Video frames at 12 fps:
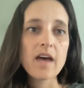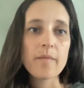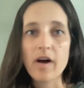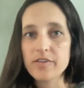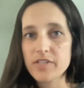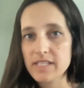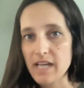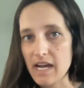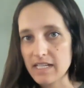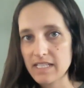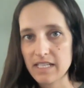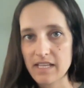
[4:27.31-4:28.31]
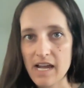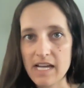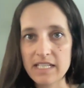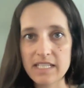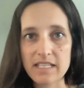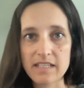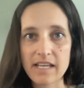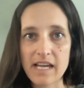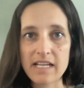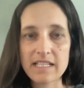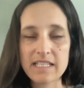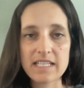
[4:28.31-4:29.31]
But I'll just add to
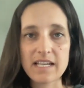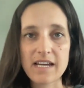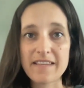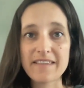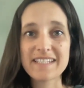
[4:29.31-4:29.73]
that